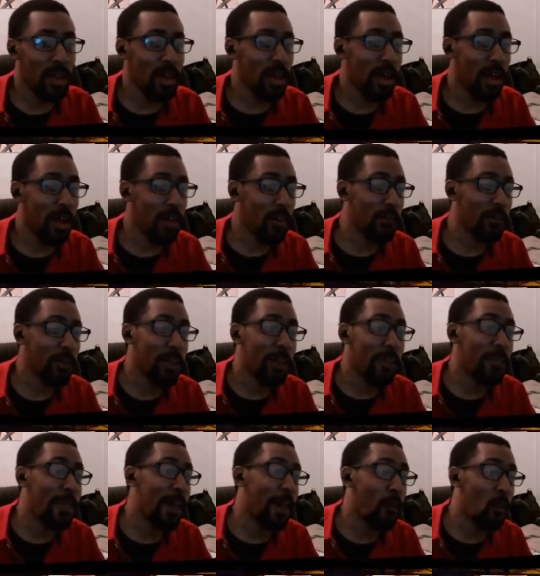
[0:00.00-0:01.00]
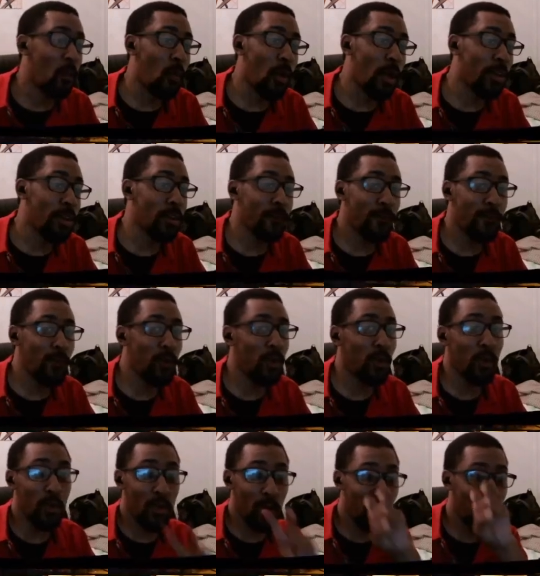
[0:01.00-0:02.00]
of that
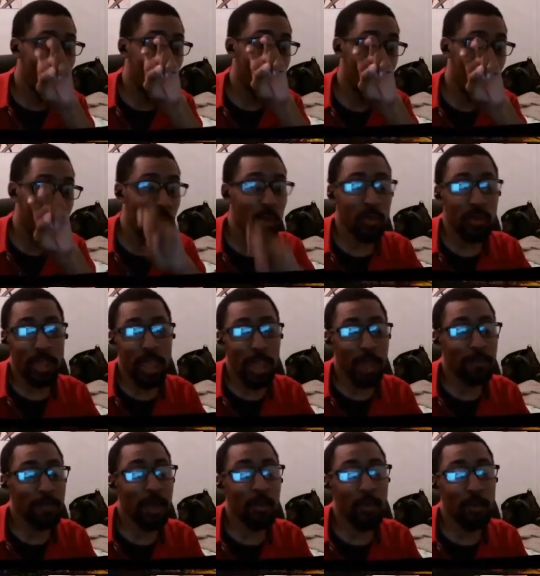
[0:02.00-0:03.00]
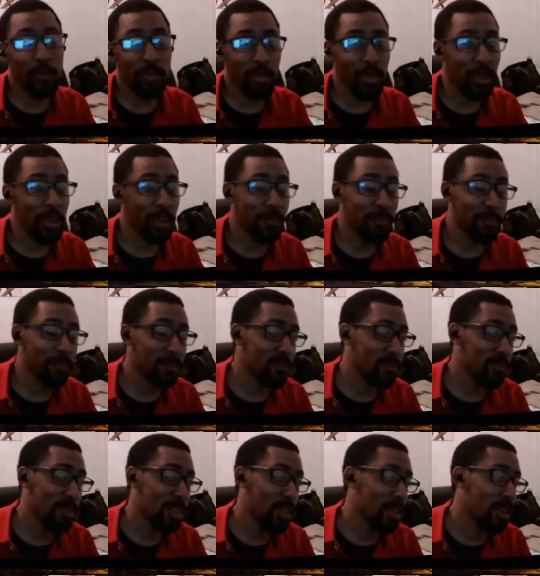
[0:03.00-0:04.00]
wonderful quote unquote game that we played.
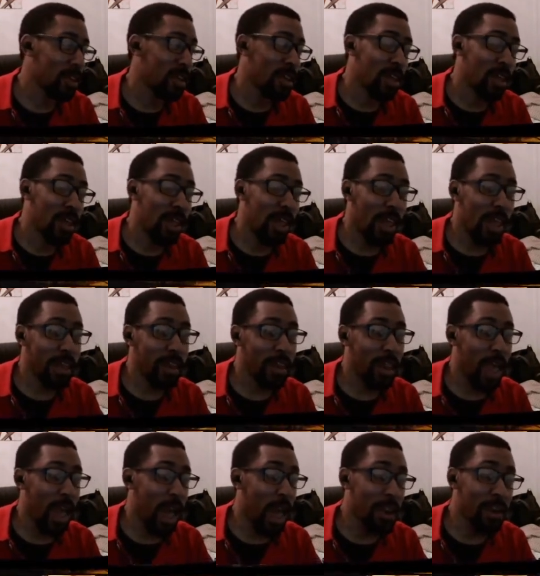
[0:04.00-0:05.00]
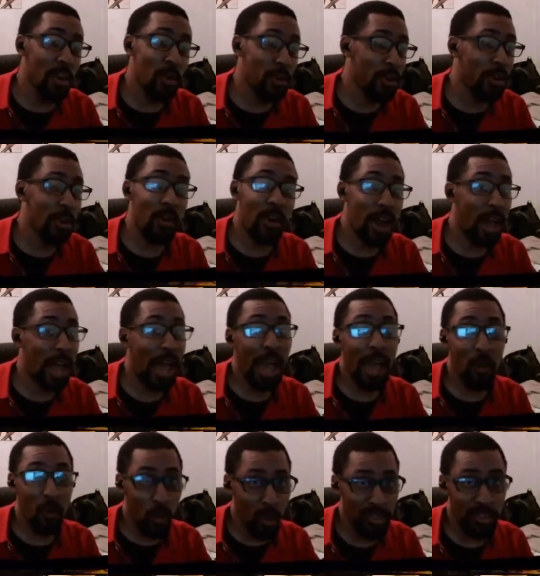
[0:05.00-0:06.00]
And I don't know how I
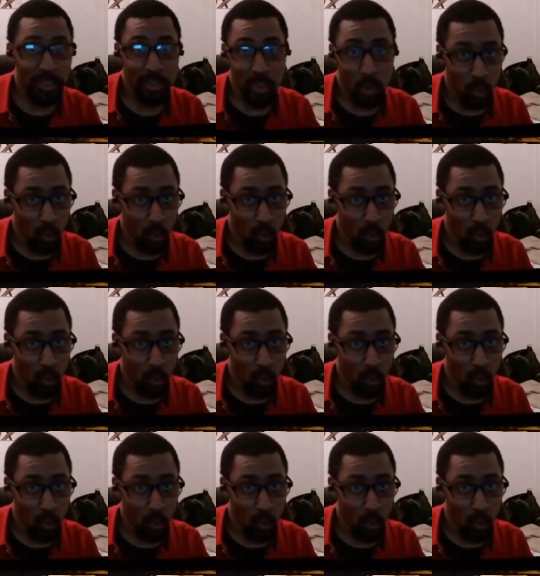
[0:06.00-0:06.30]
wasn't the